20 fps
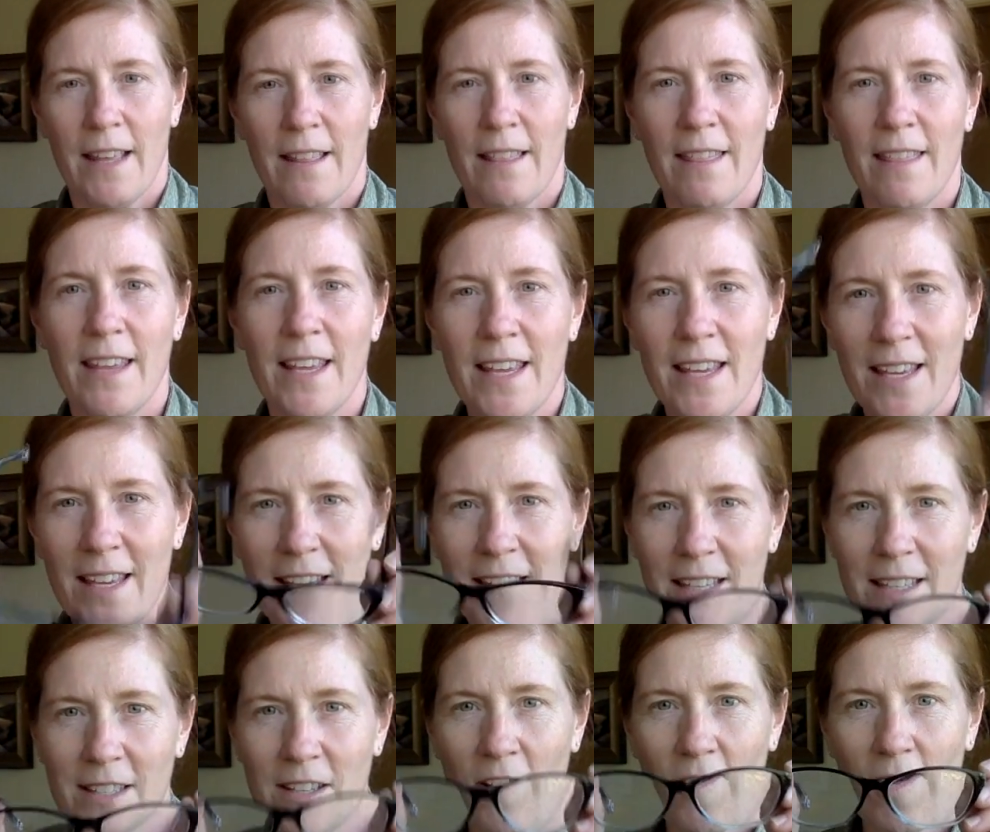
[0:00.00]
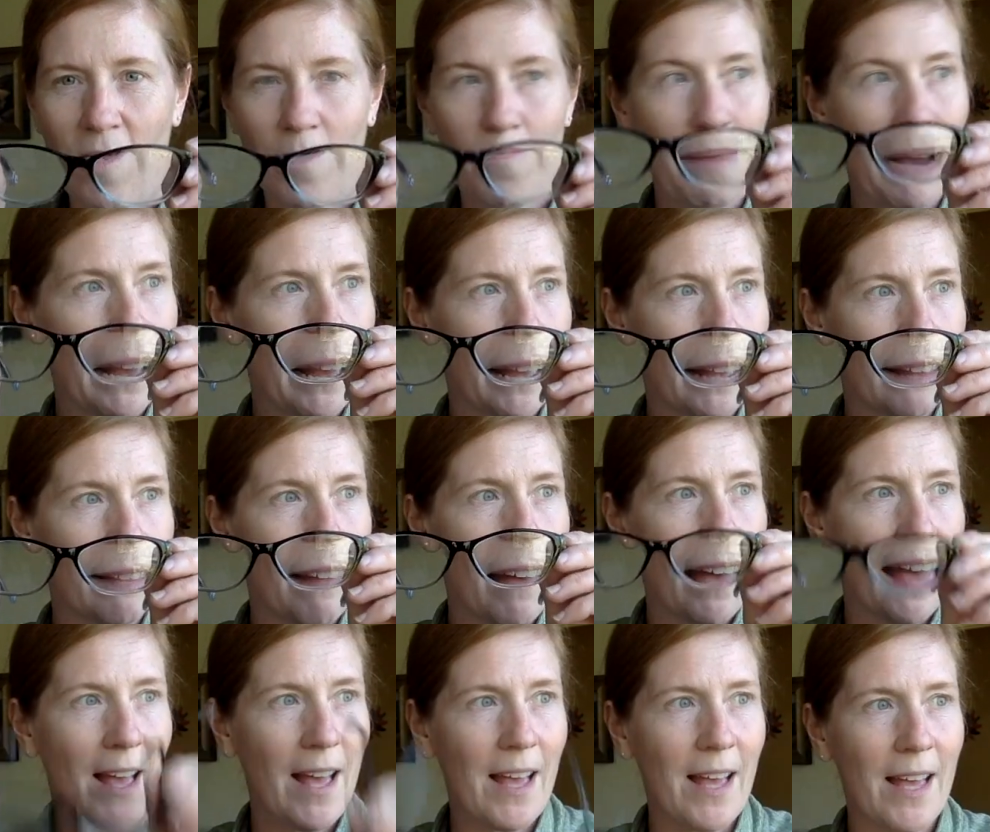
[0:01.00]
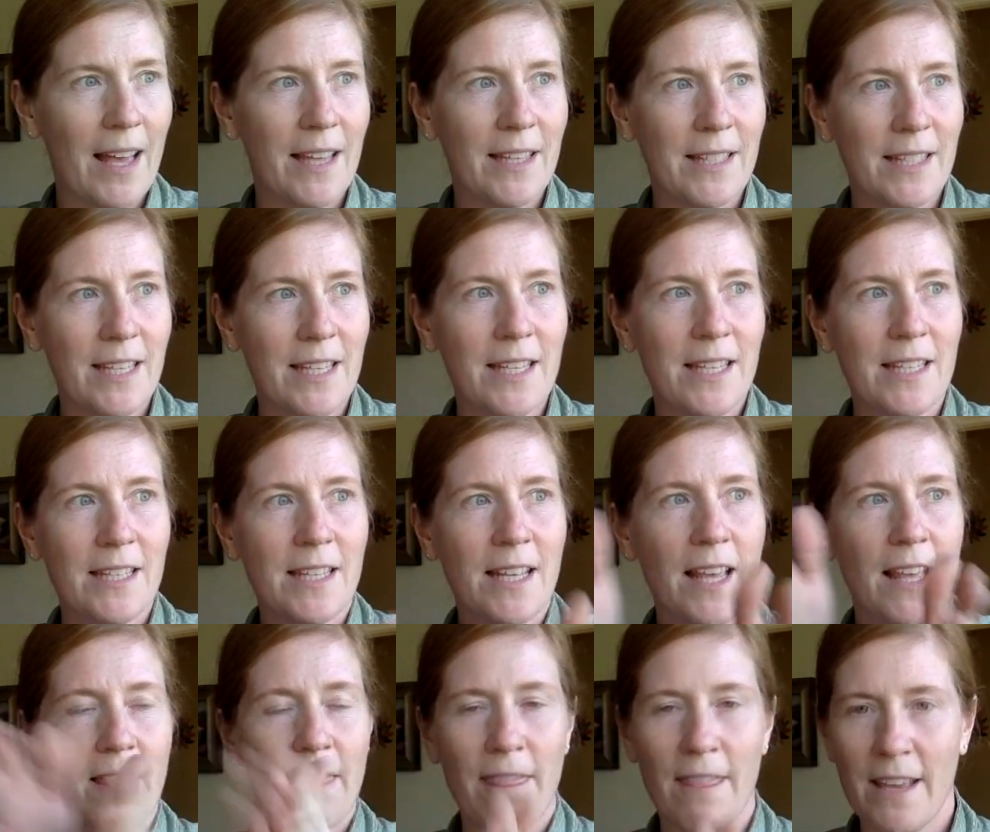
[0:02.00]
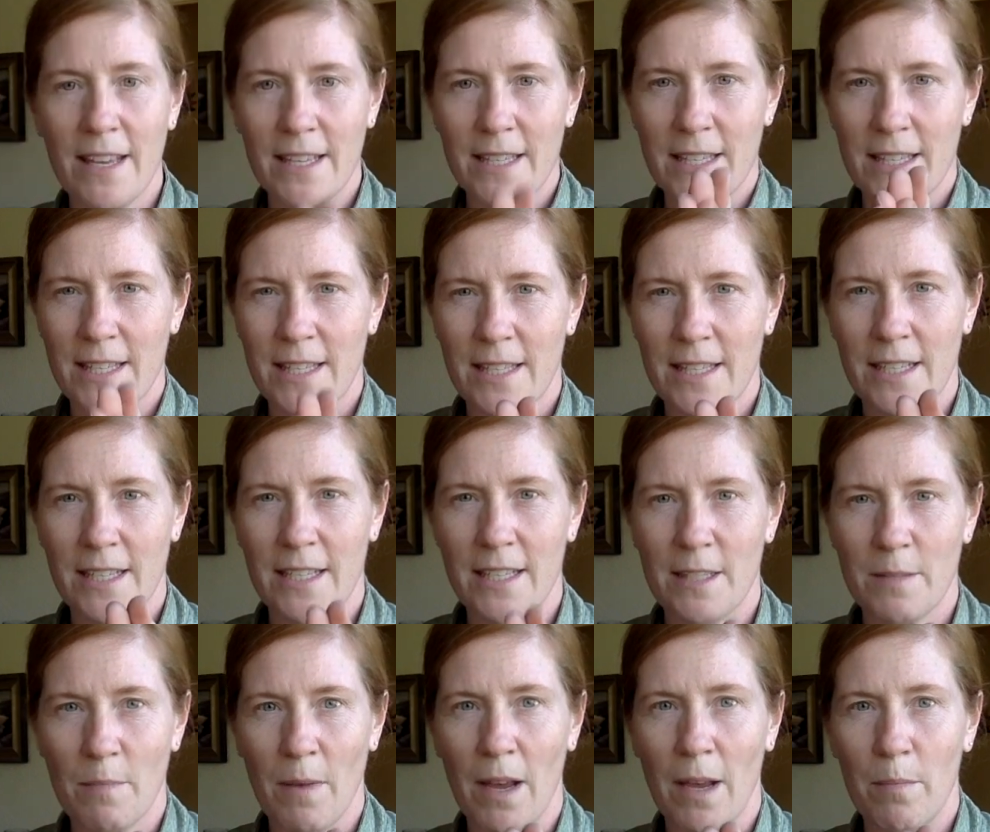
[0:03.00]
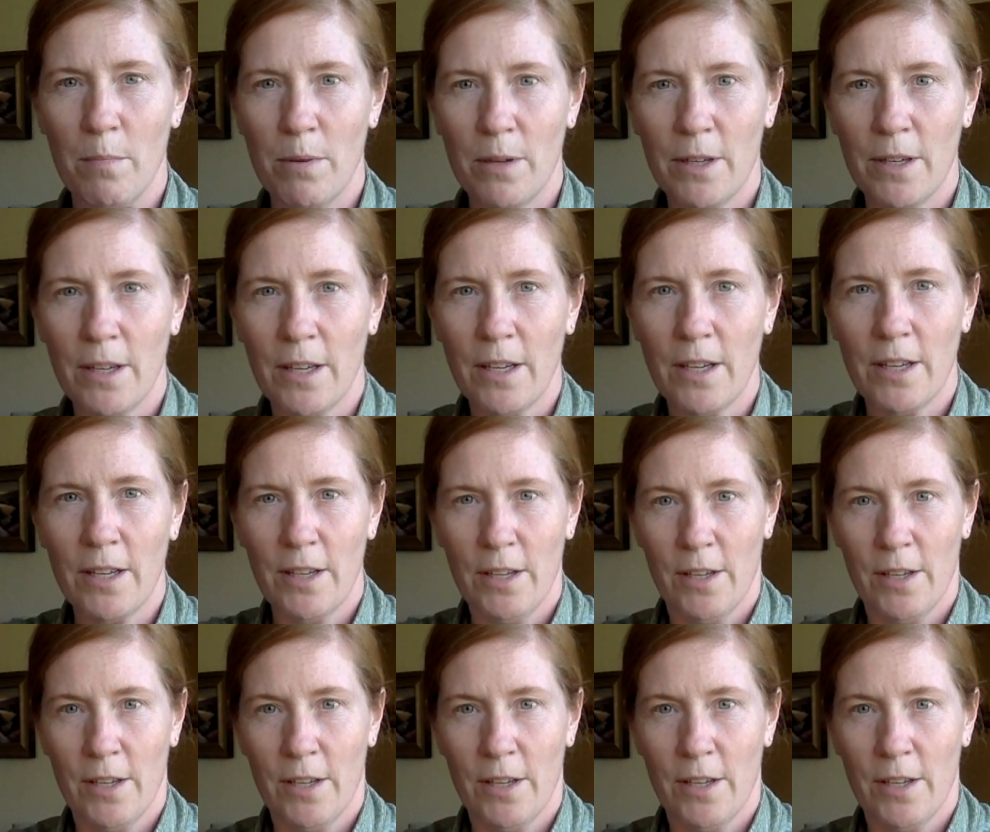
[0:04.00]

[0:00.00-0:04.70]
These are my glasses and this is my book.